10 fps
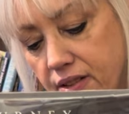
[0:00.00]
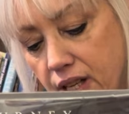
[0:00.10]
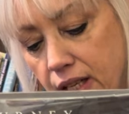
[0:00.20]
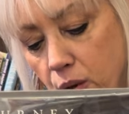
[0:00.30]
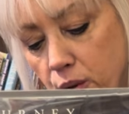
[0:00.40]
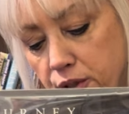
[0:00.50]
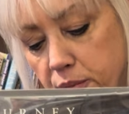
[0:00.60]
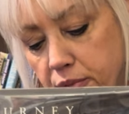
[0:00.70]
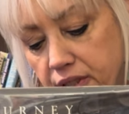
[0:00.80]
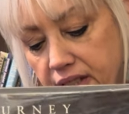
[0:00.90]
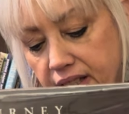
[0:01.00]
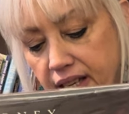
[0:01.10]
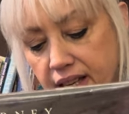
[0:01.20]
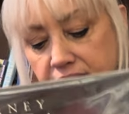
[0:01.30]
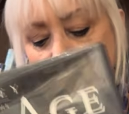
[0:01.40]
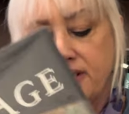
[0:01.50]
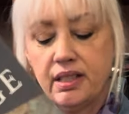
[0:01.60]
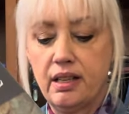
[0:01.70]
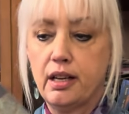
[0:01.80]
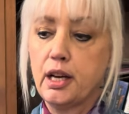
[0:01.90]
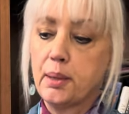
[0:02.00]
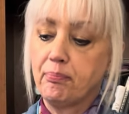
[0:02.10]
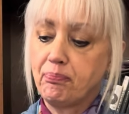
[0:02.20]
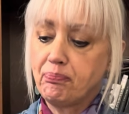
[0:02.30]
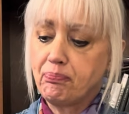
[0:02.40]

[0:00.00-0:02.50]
an older book again. And